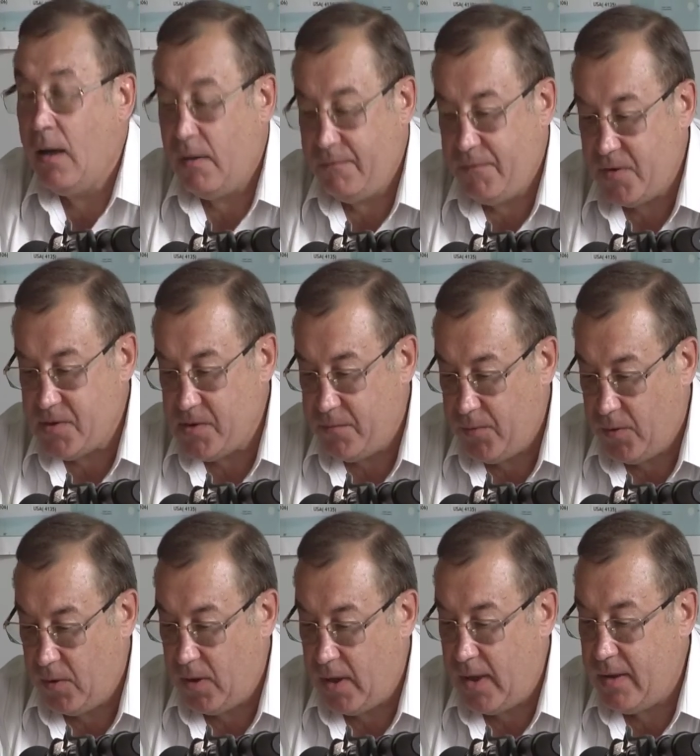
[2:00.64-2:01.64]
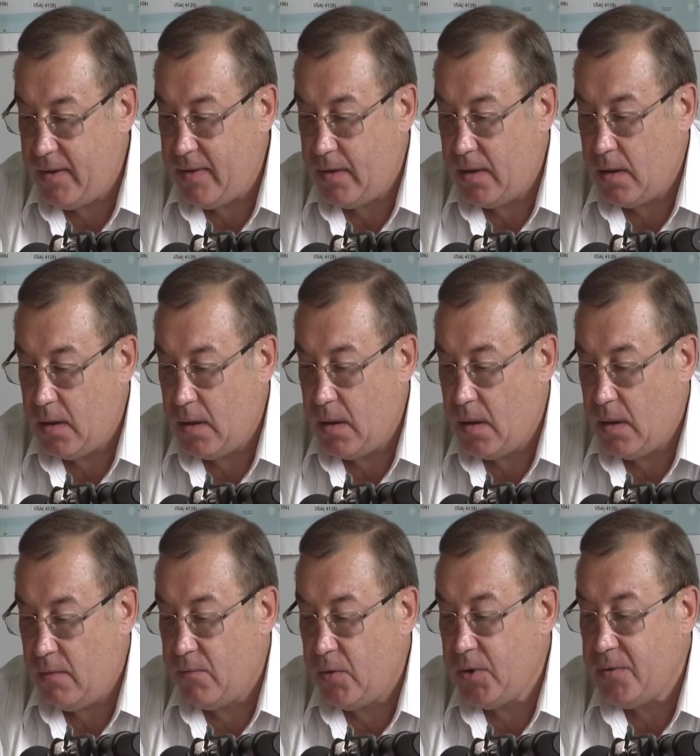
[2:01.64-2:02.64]
First of all, I
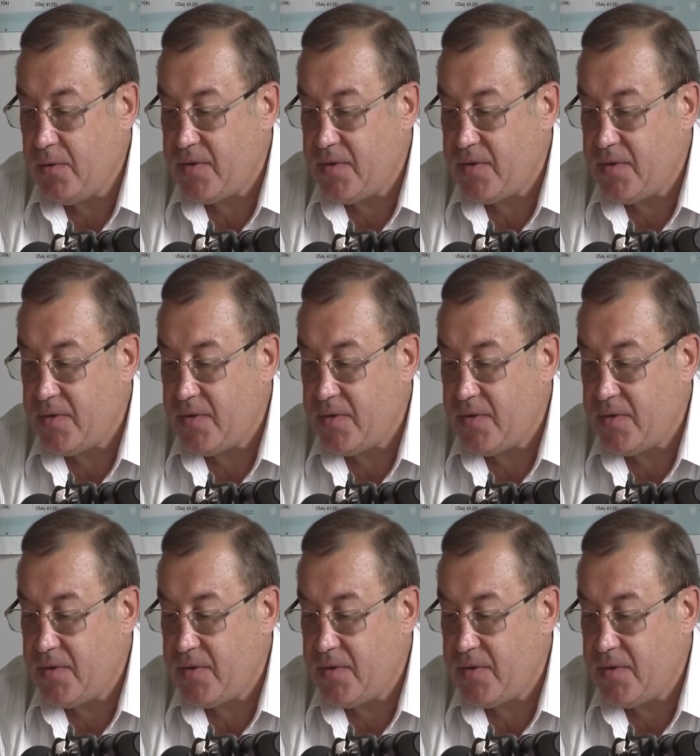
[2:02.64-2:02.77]
want to